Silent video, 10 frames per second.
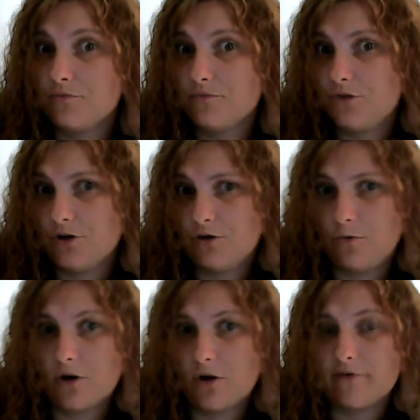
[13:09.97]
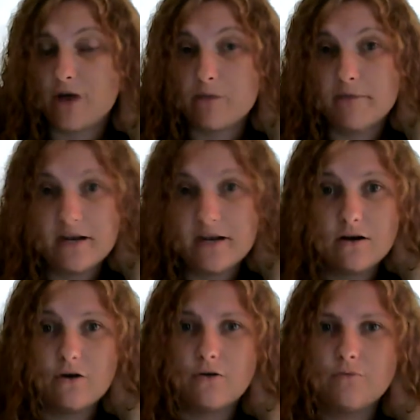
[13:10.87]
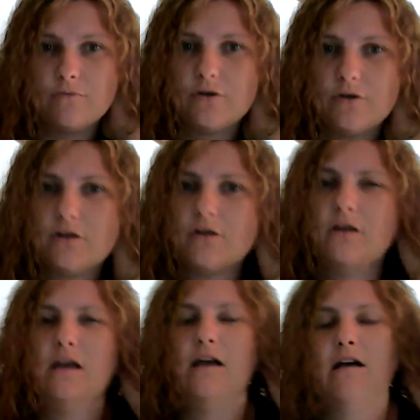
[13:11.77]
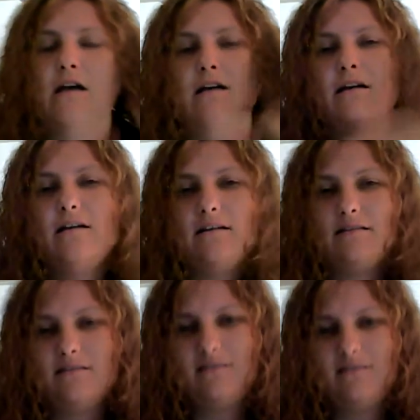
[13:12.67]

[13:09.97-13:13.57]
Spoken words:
I made a home. And